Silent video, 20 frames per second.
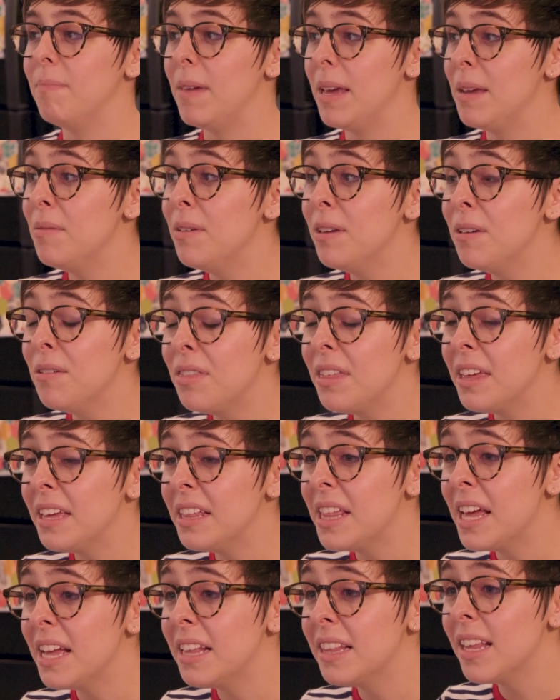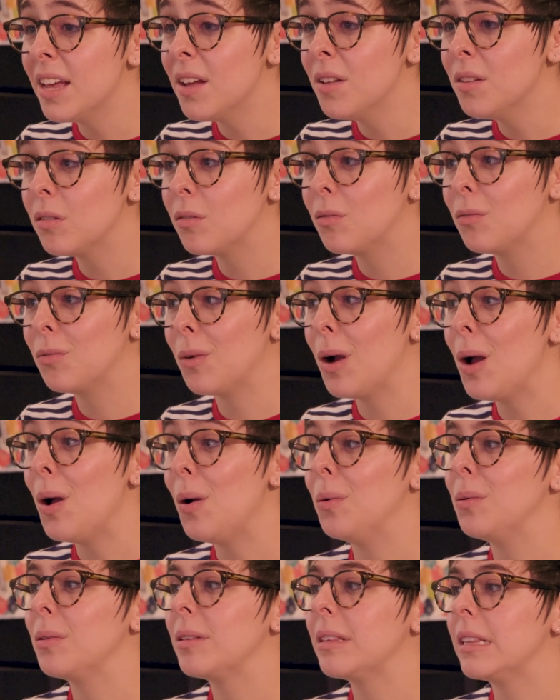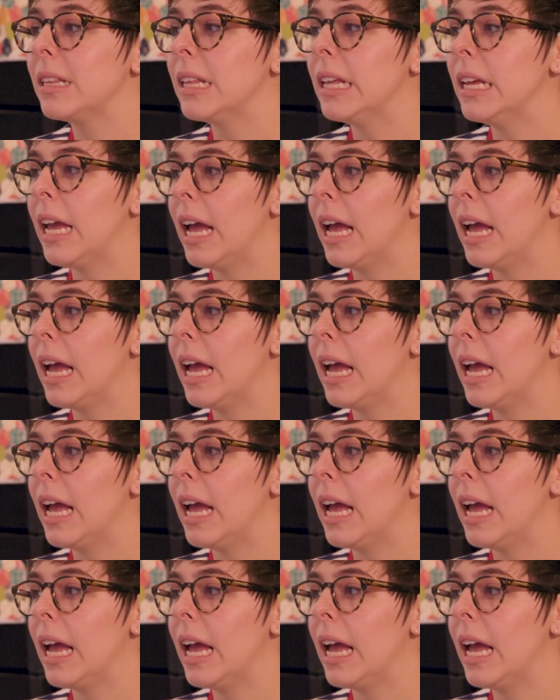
Maybe you think that sounds gross.